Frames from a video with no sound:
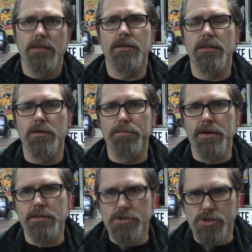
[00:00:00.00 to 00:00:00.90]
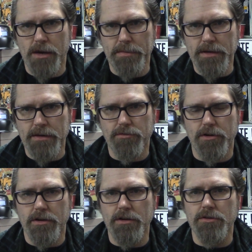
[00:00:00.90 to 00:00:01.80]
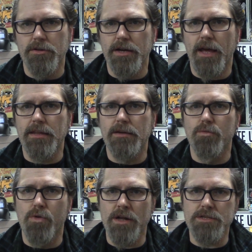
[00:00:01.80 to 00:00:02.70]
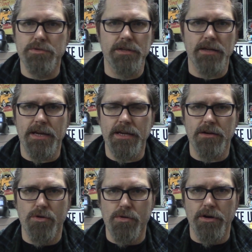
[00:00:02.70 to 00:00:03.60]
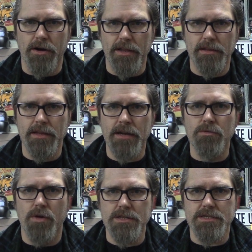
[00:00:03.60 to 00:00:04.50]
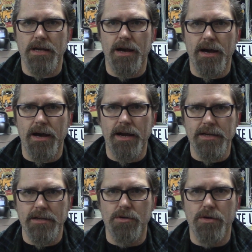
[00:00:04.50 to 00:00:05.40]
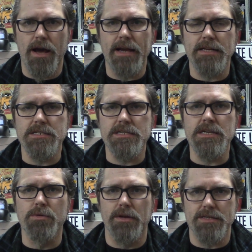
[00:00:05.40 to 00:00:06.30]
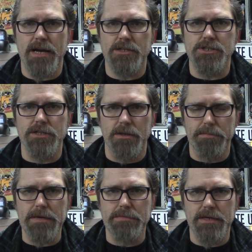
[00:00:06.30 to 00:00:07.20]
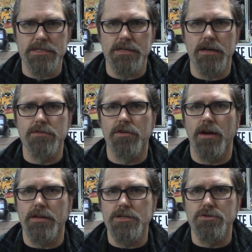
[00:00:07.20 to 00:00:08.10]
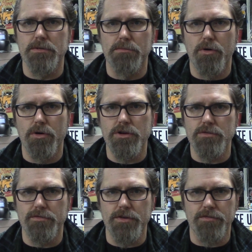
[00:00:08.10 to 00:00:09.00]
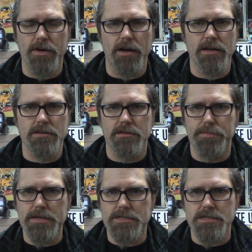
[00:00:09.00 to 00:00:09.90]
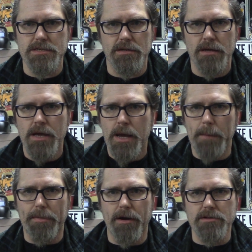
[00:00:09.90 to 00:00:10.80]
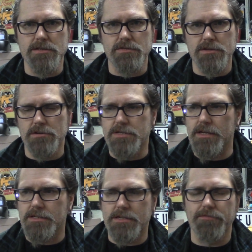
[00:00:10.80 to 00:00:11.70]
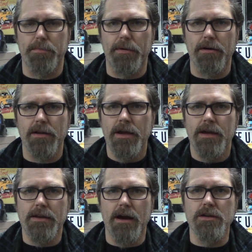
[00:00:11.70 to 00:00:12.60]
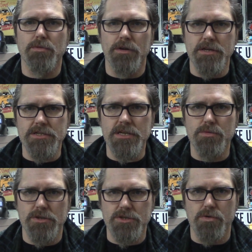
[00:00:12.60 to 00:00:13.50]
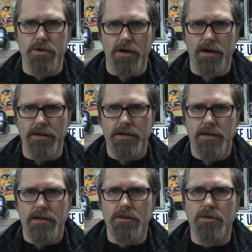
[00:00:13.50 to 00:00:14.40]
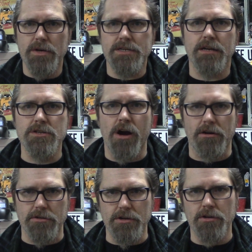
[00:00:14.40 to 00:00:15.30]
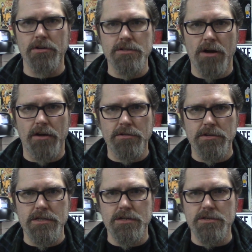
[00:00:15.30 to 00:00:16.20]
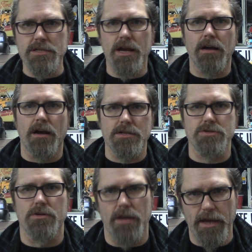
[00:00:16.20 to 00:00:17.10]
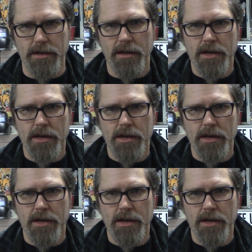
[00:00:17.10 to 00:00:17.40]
Then they'll bring the job in if we're going to do it, and then once I get going on it, then once I get going, I can see what it's actually going to be, because now you've gotten into it more, you've cut into pieces and parts, you've started taking stuff apart, now you really see what's going on. You know, it's like a doctor. You go to a doctor, you say, I got a sore leg.